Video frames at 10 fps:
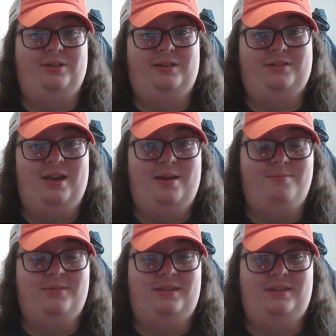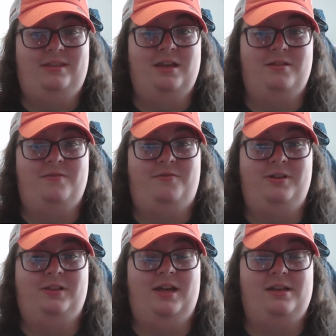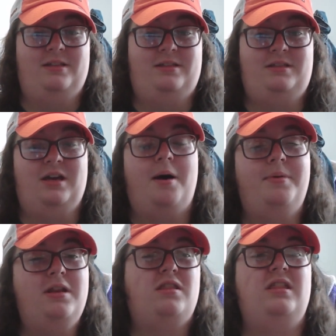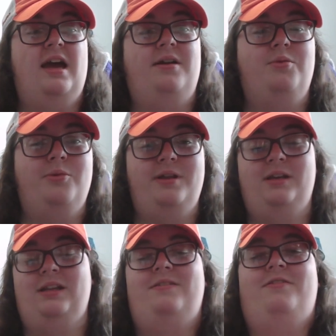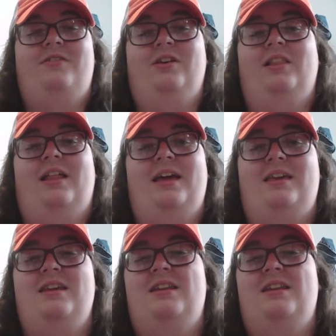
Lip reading: this game doesn't feel like a dominant Seattle win. It didn't feel like,